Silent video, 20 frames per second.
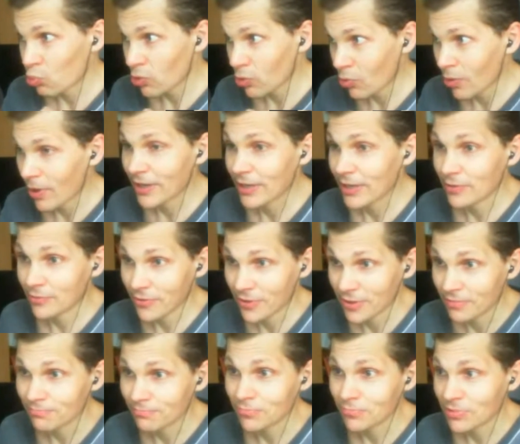quite
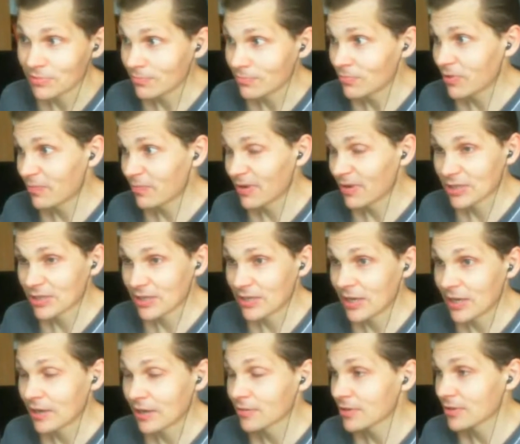easy, especially
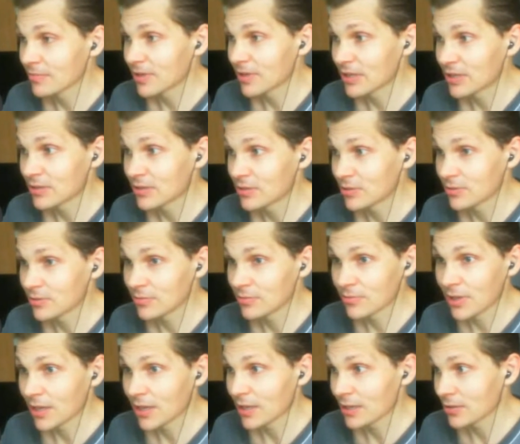now compared
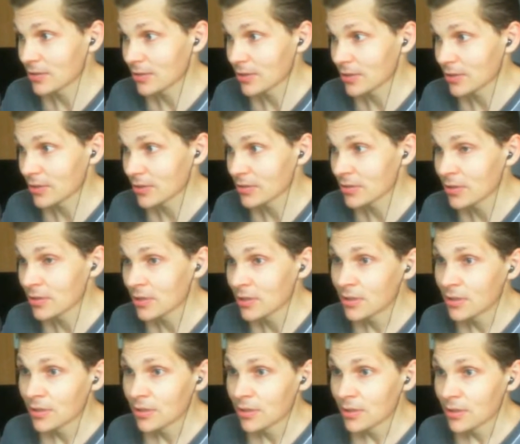to Underlurker.
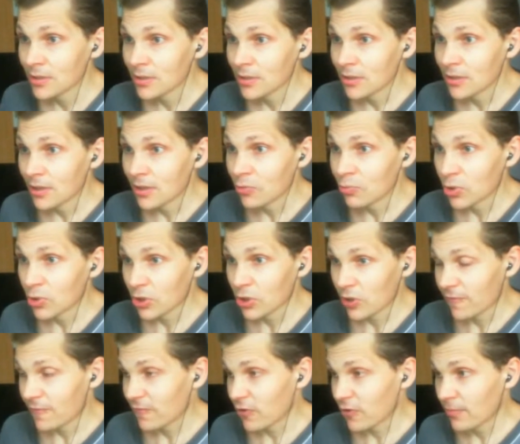
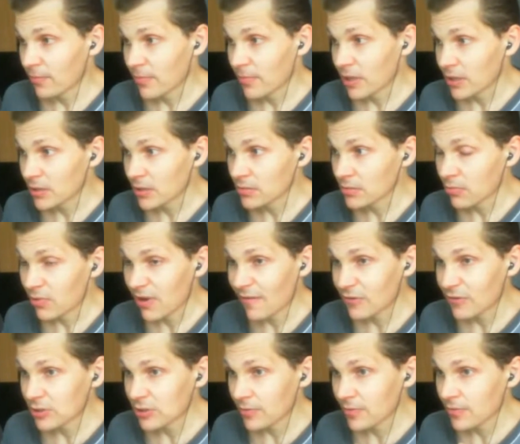Bulo from
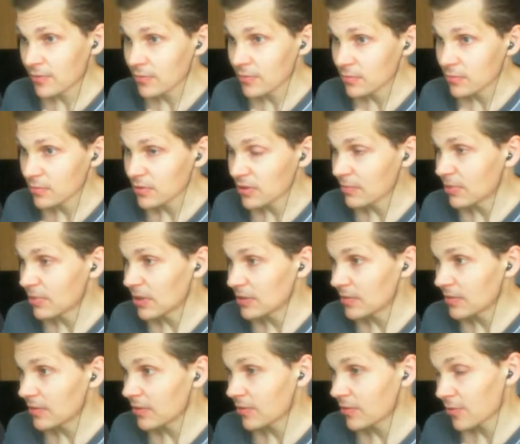Ravagers compared
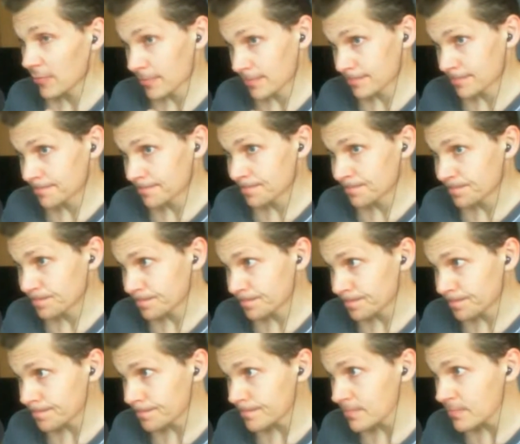to this.
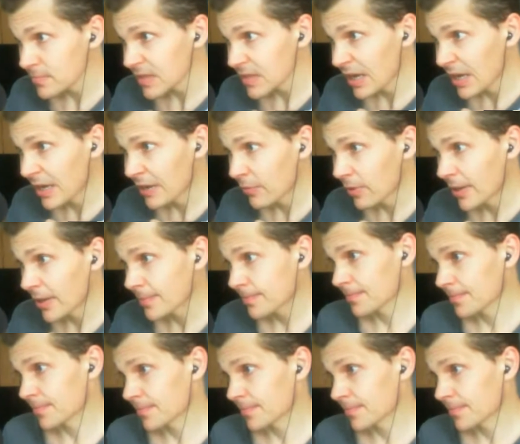Anyway,